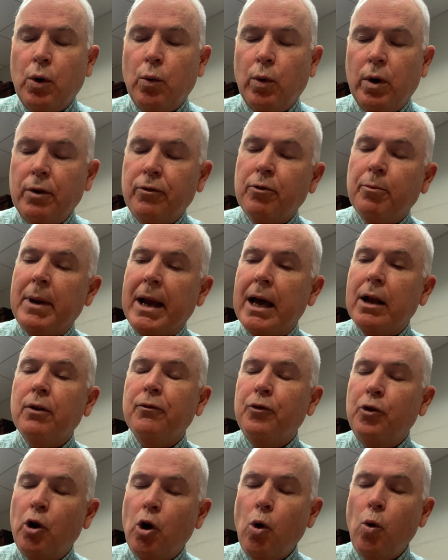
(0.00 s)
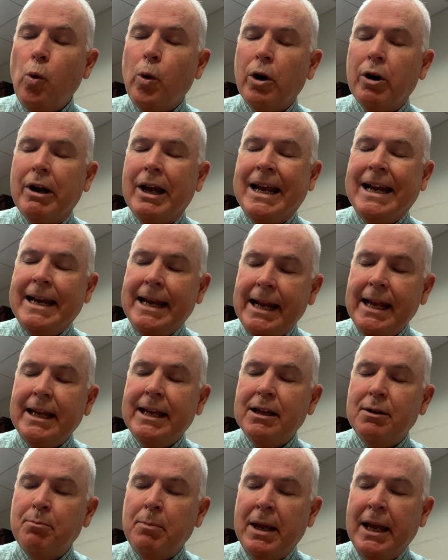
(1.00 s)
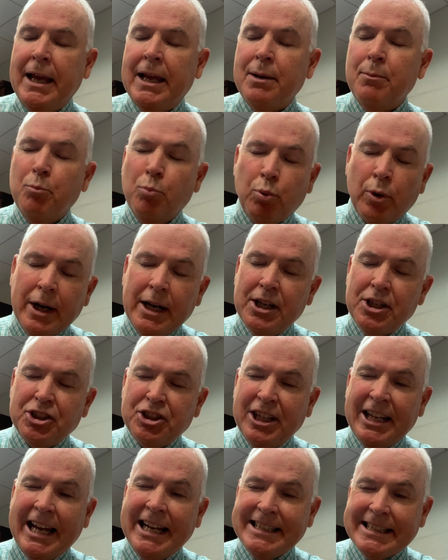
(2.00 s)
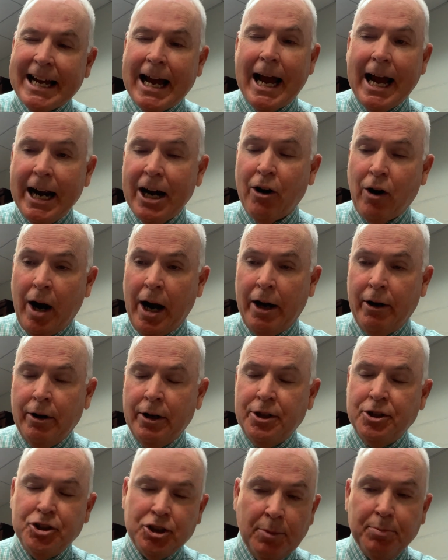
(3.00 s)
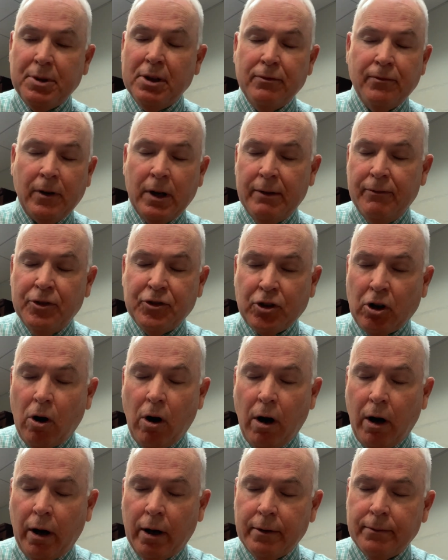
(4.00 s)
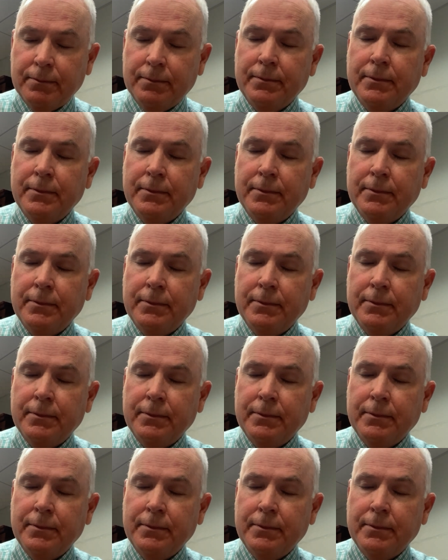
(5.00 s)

when from out of nowhere, a naked man brandishing a tire iron jumped in front of his car.